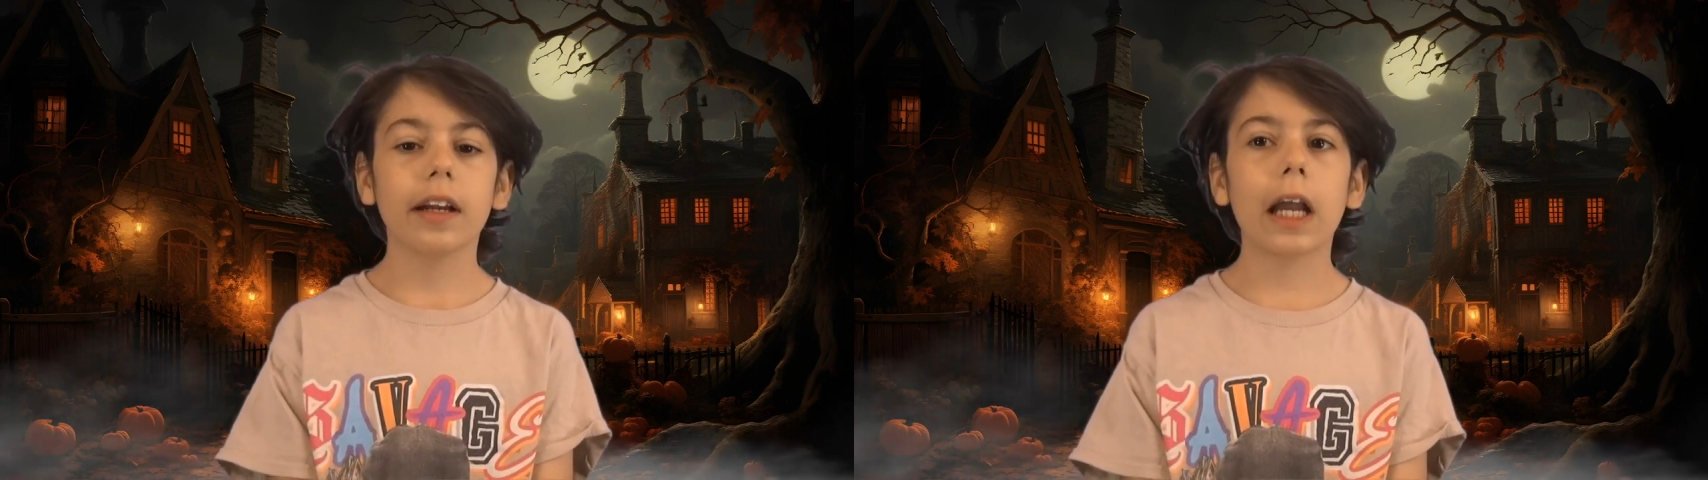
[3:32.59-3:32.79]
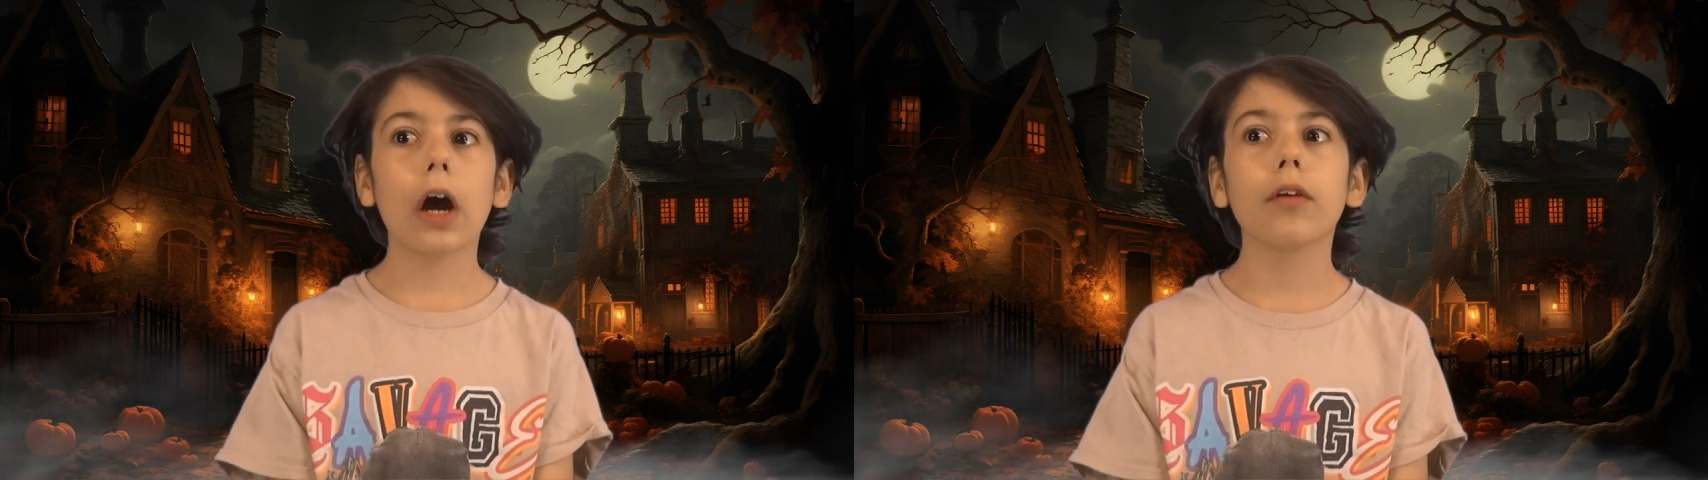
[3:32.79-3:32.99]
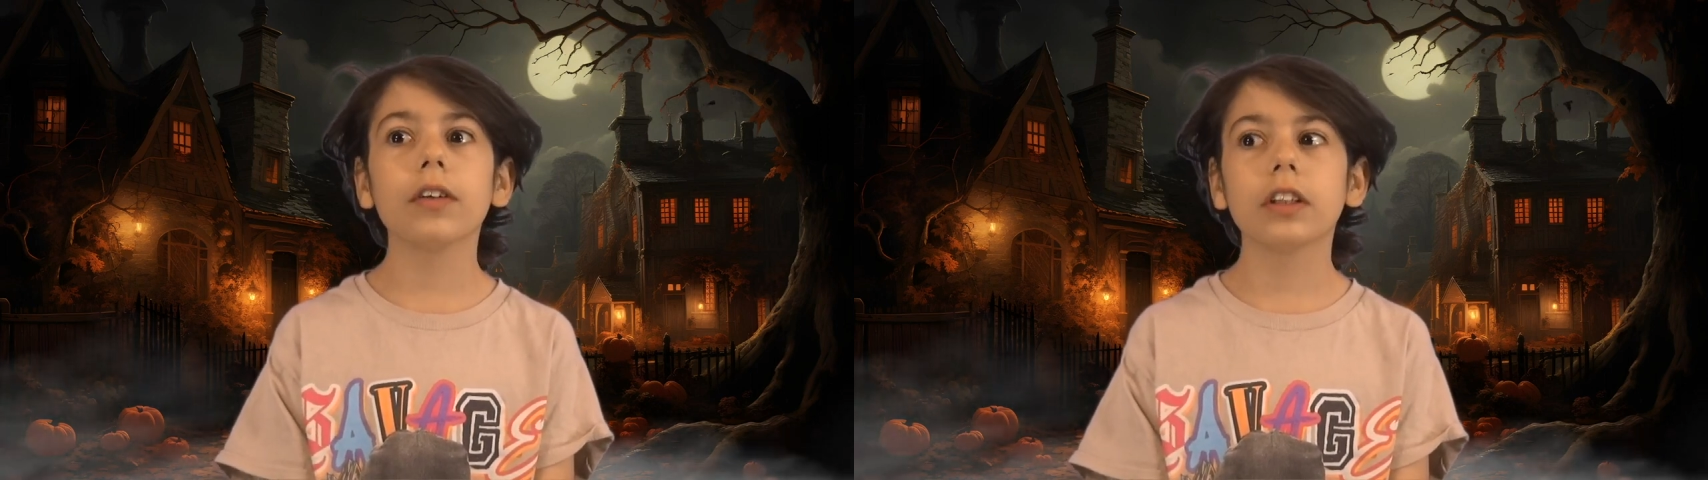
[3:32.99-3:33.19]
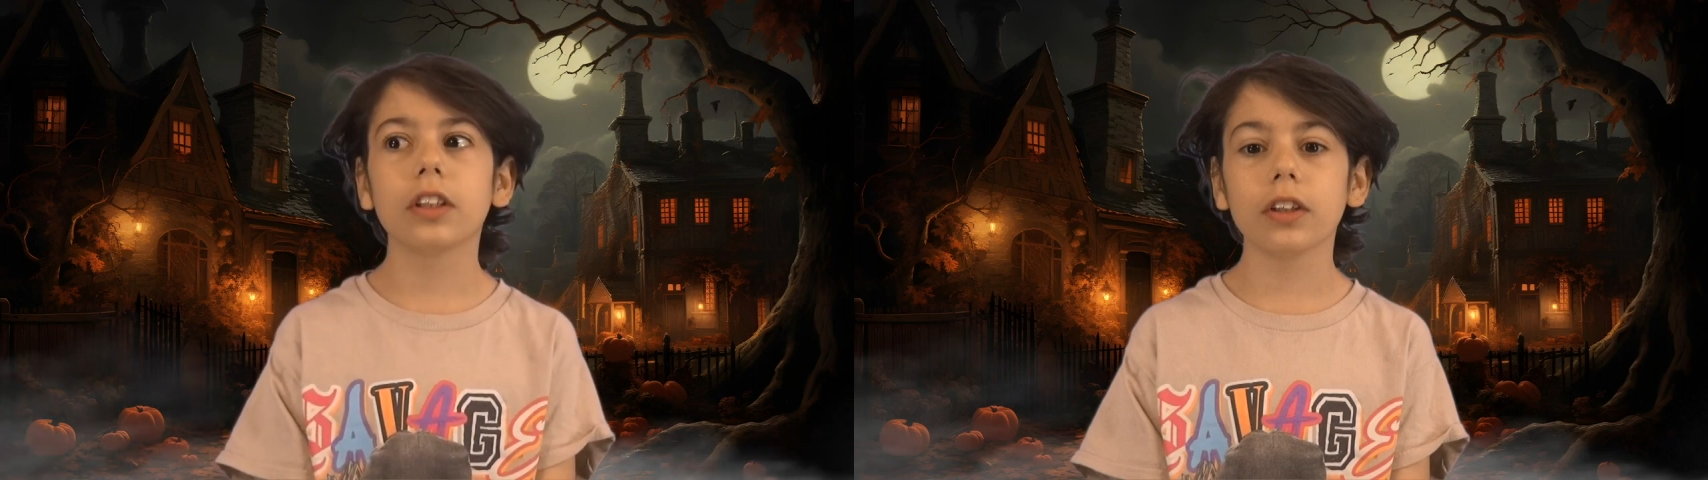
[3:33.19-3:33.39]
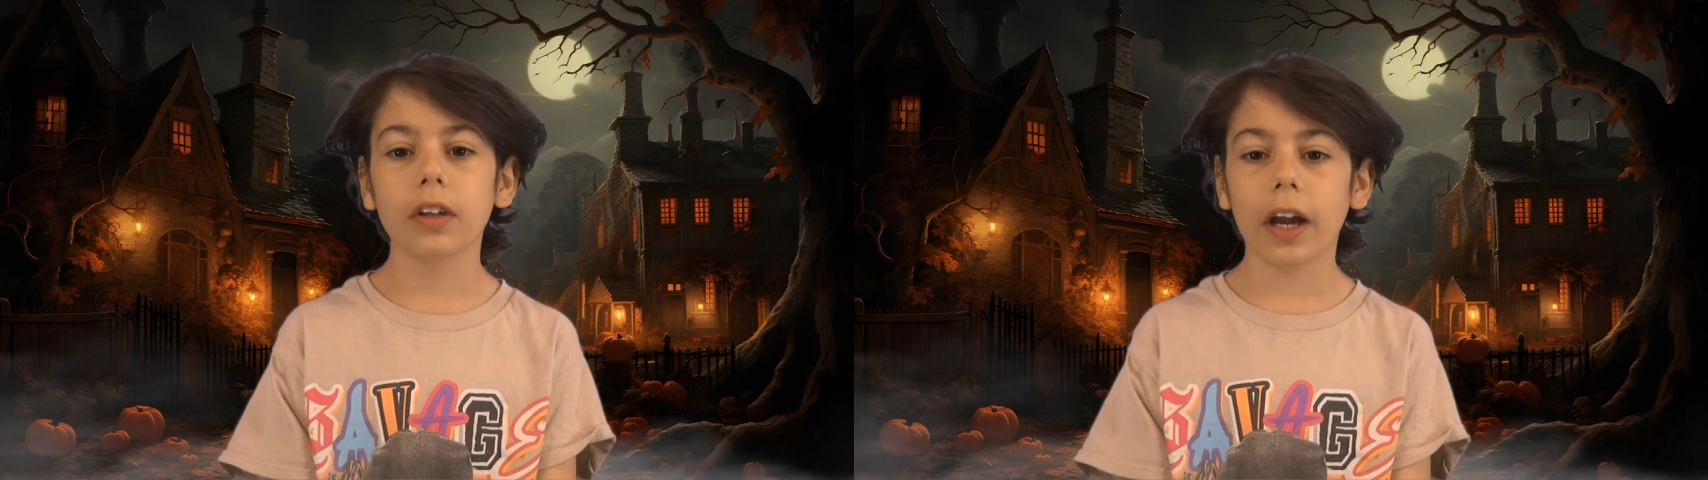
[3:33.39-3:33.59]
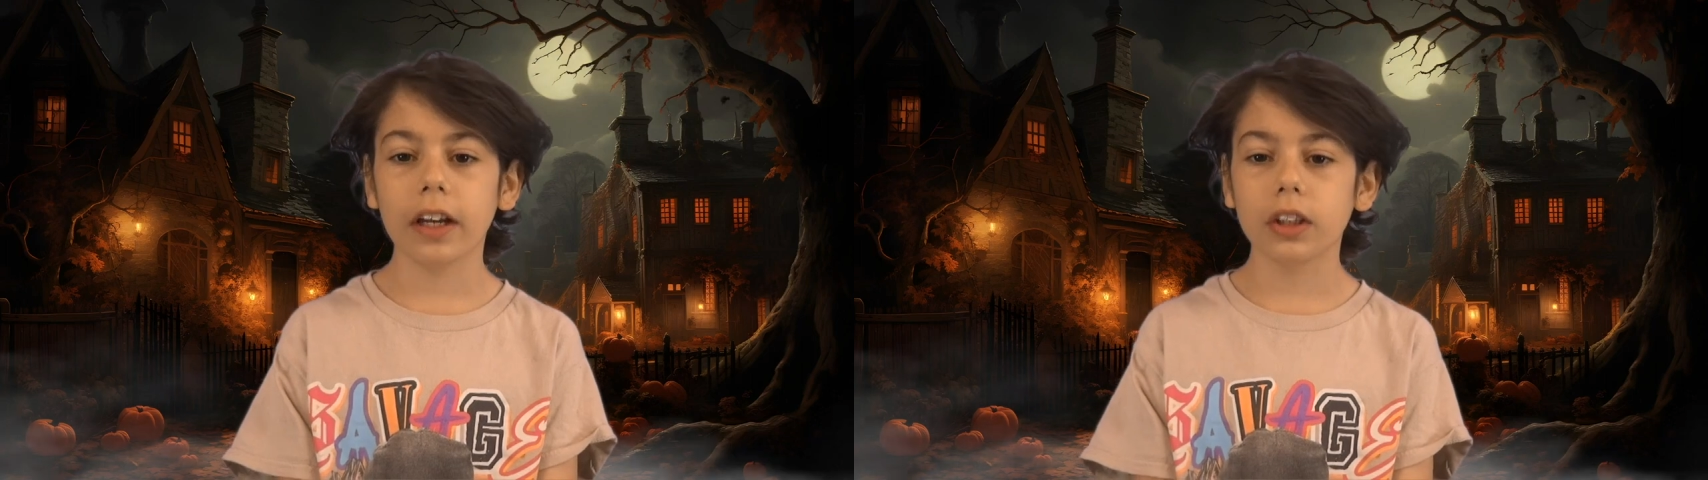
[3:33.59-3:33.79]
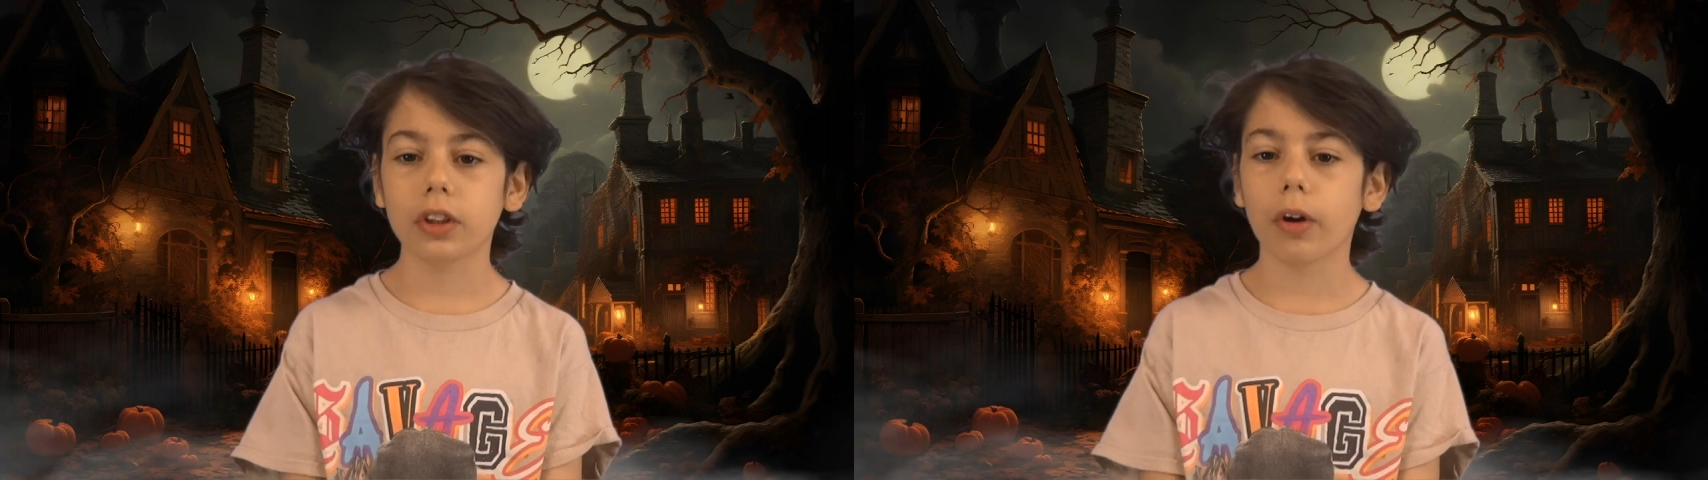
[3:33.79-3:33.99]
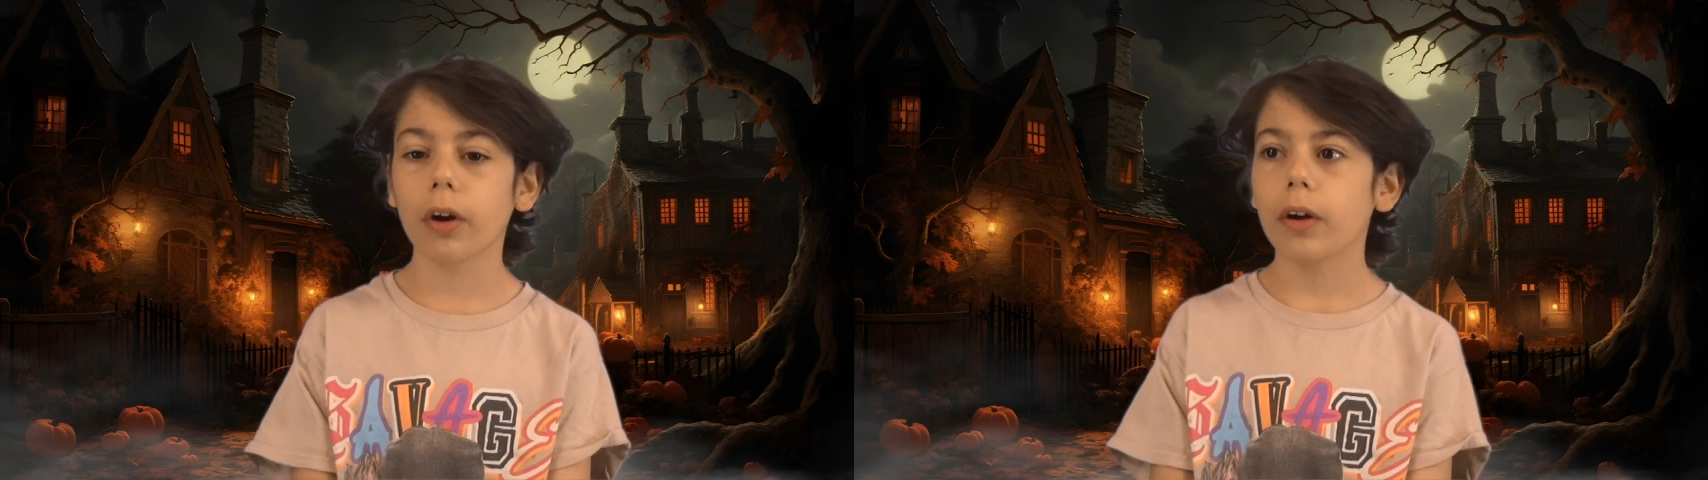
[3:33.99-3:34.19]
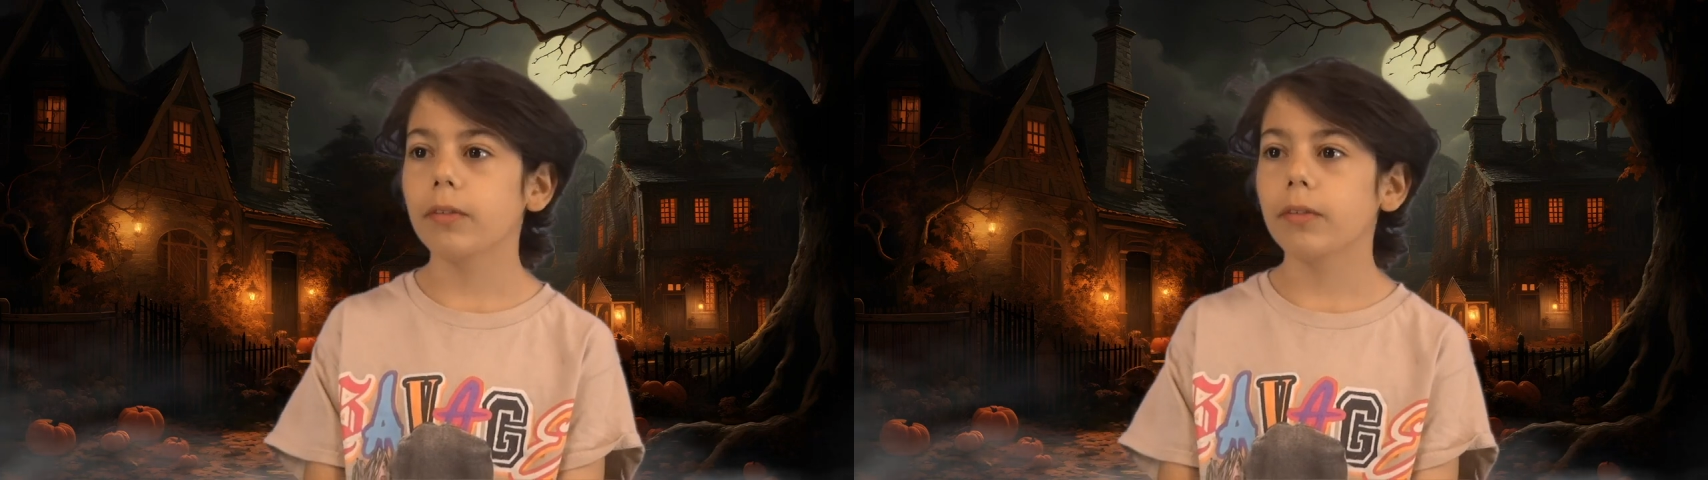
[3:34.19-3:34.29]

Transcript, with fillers: Now over to Angel